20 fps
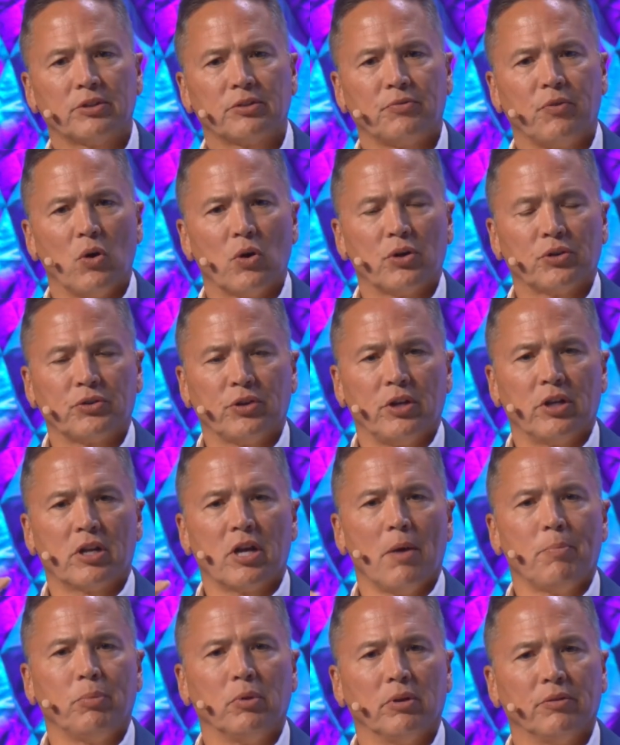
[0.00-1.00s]
focus on a
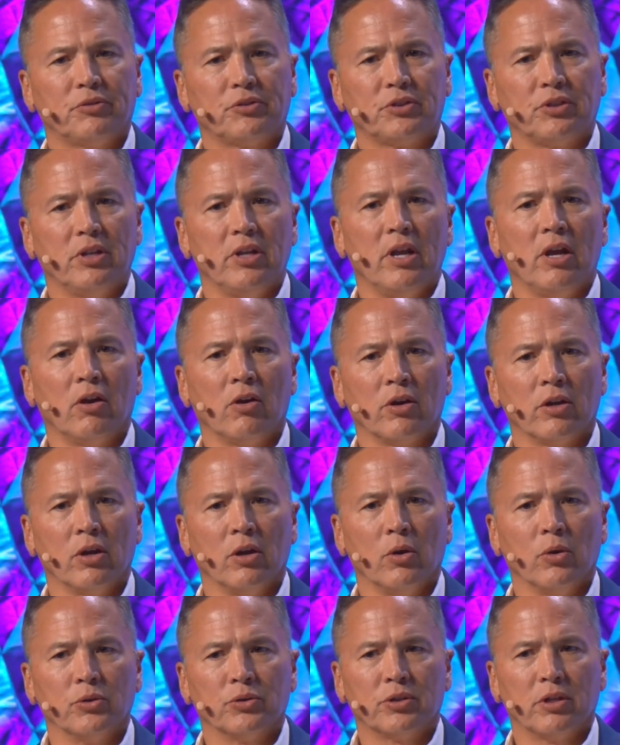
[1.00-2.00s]
couple of
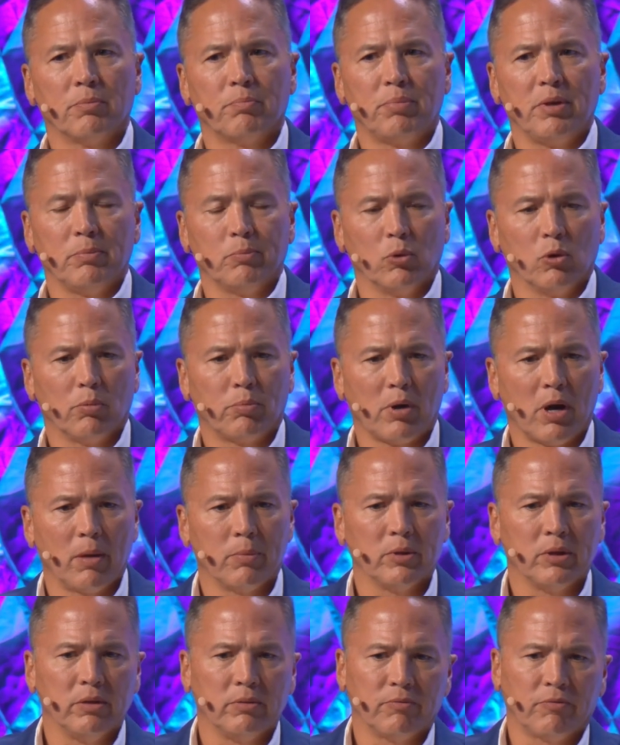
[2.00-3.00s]
scenarios that people are
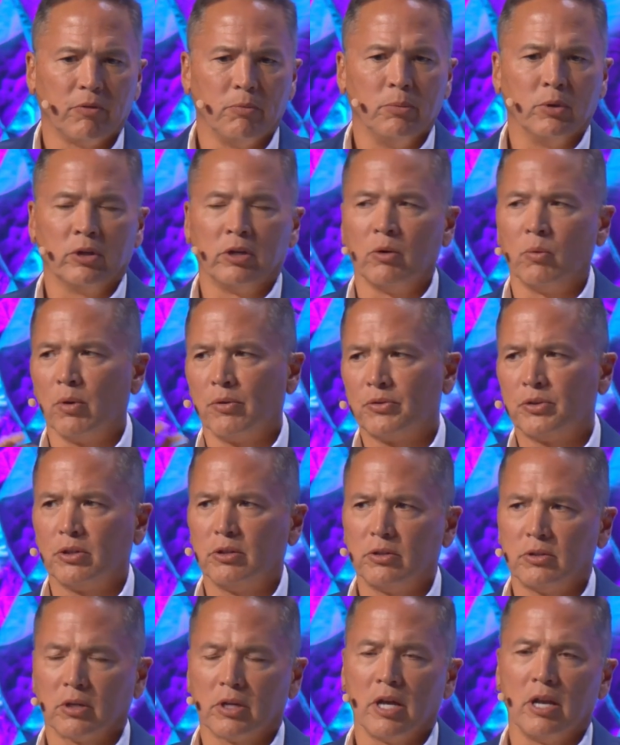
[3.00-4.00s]
probably familiar
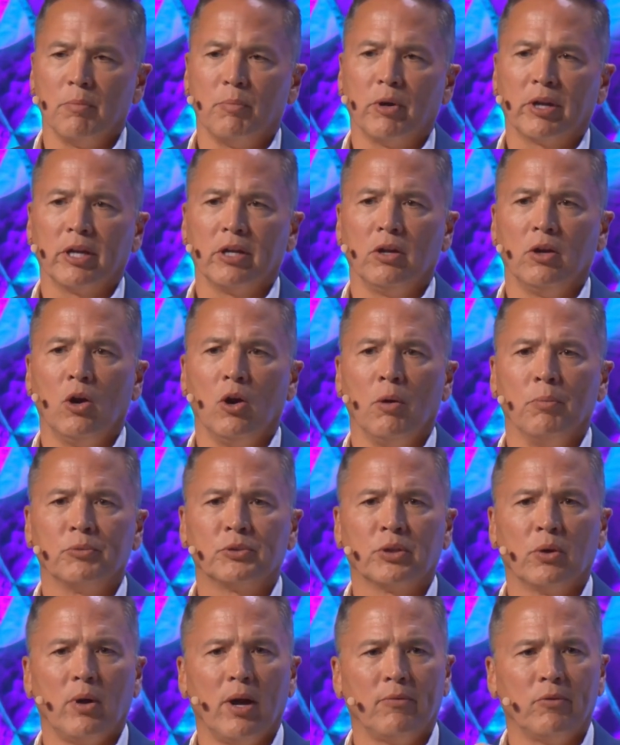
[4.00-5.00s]
with to kind of bring it home.
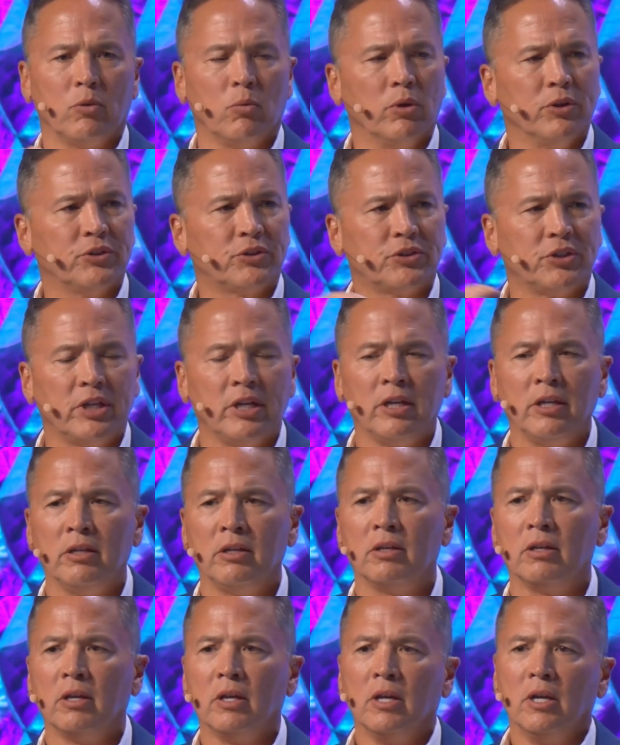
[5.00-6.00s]
So everyone's
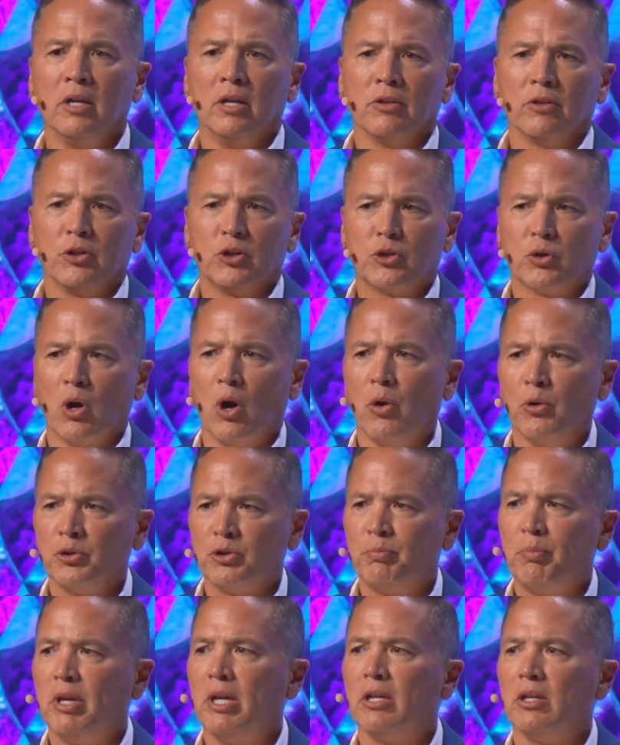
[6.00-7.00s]
seen the
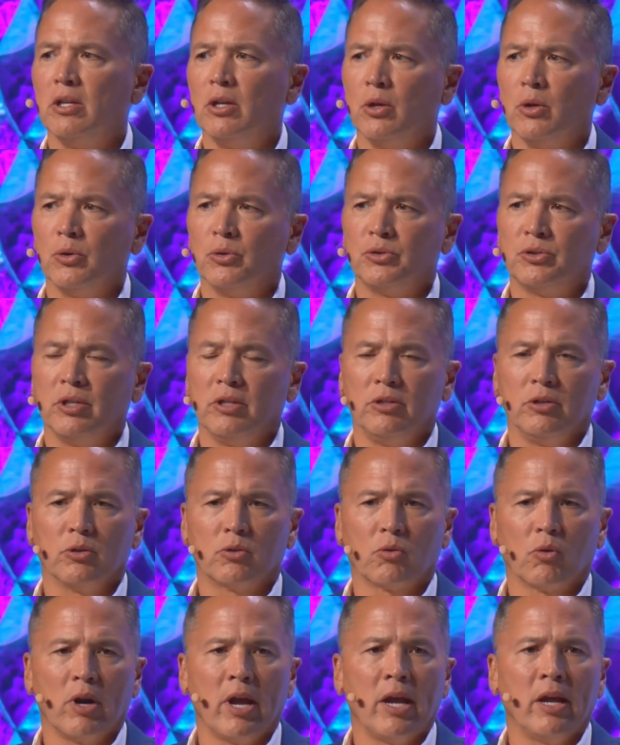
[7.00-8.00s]
drones being used in
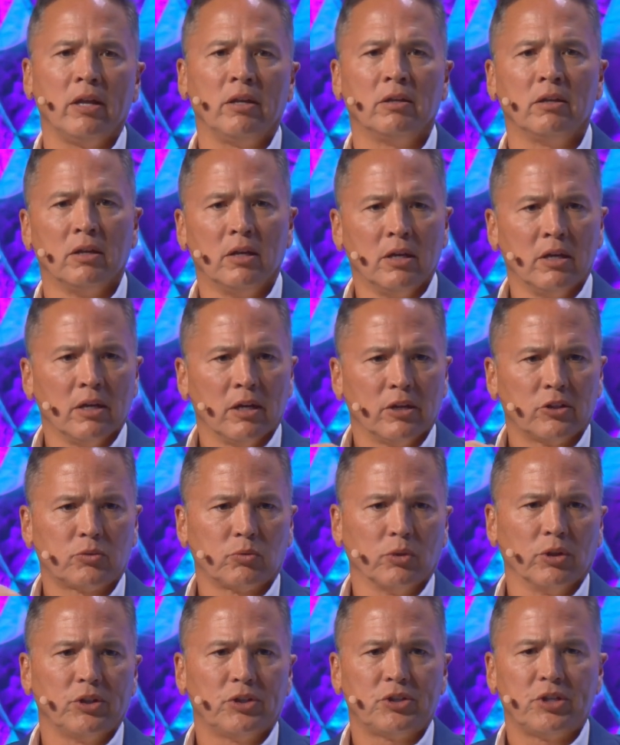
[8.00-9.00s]
Ukraine.
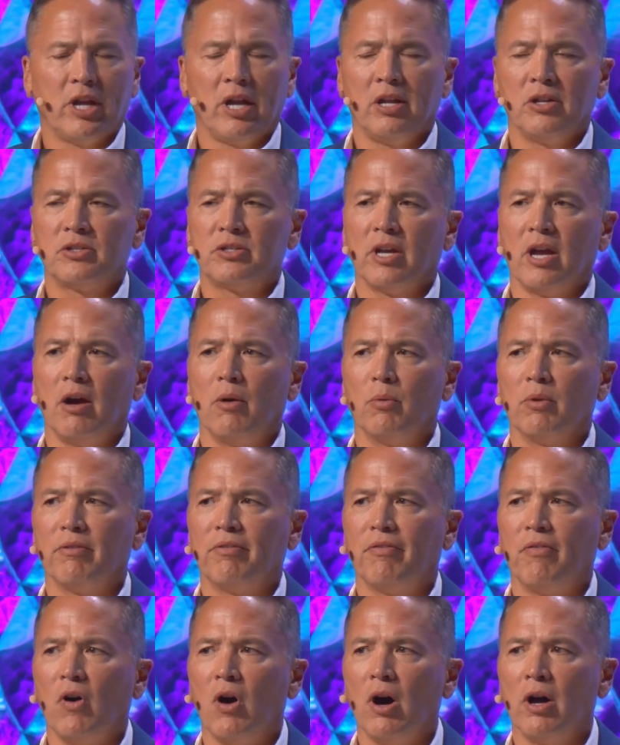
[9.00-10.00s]
It's really changed how we
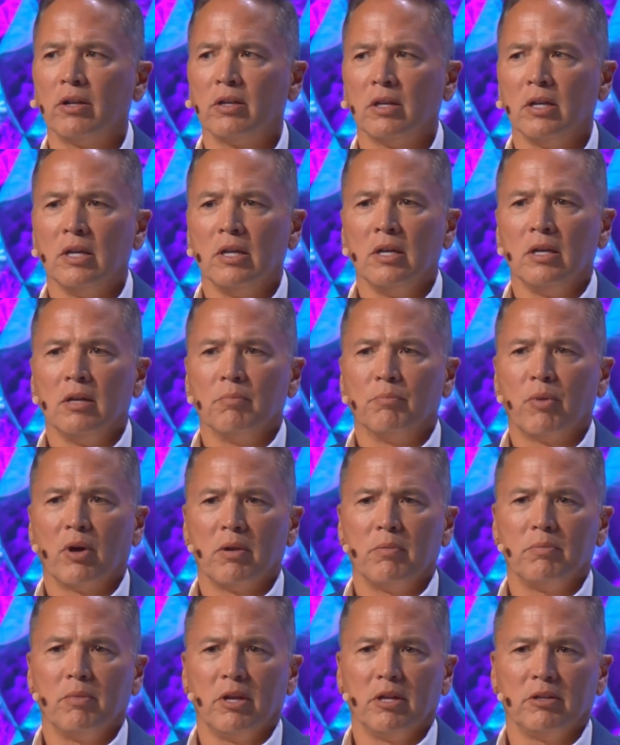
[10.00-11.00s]
fought.
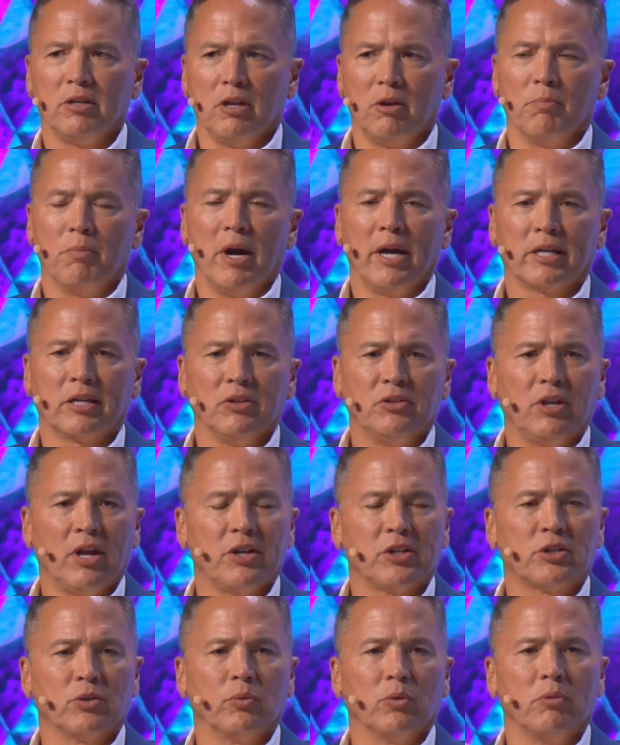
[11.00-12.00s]
But my
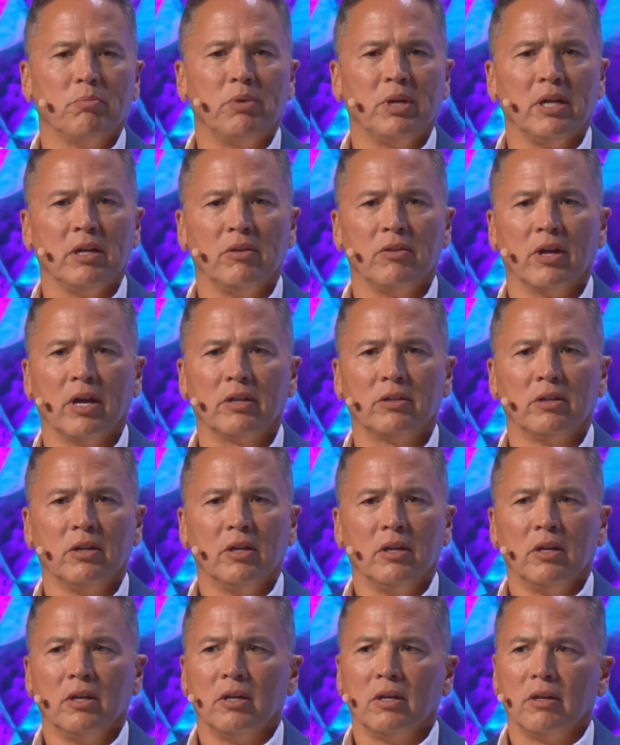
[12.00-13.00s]
contention would be that
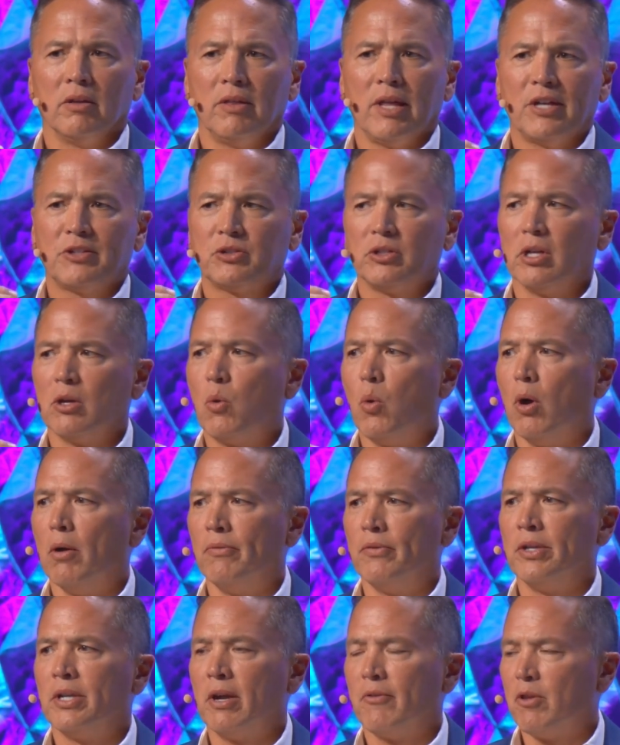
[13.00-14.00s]
that's the
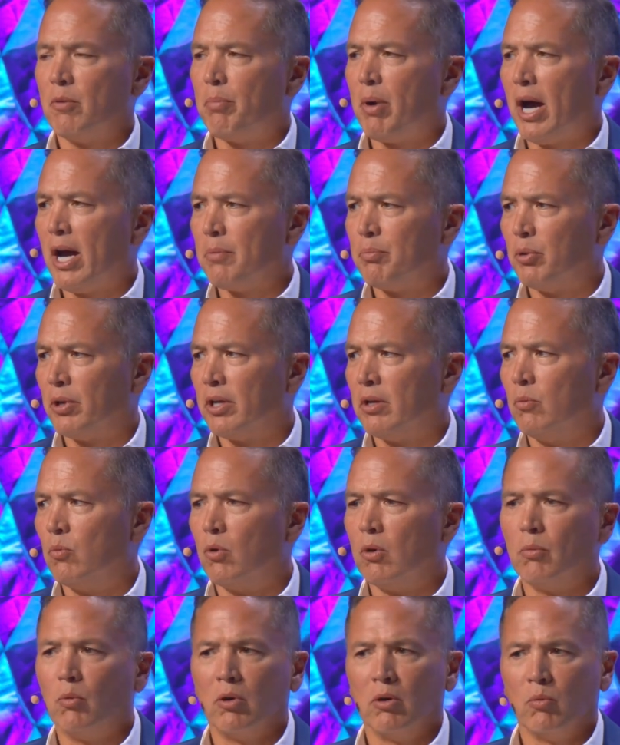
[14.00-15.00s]
equivalent of the biplane in
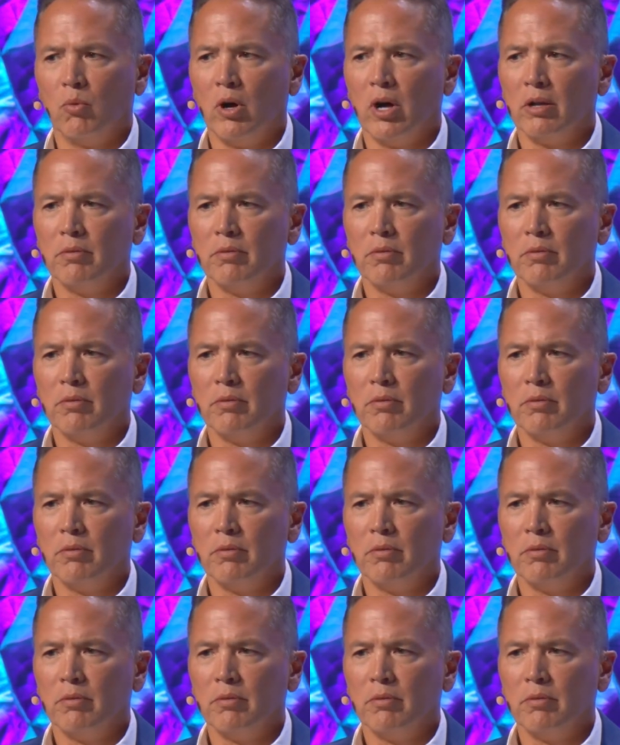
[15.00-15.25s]
World War I,